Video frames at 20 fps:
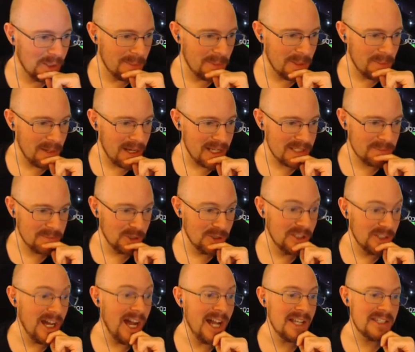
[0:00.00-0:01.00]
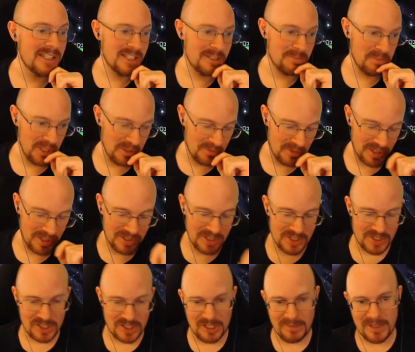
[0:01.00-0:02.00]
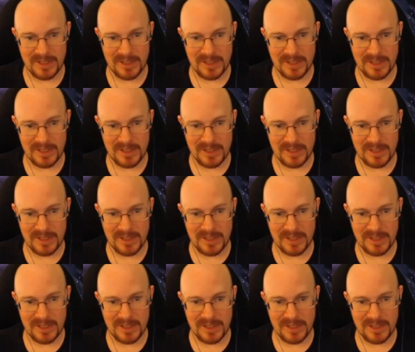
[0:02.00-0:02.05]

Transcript: it be possible not to speedrun this ship?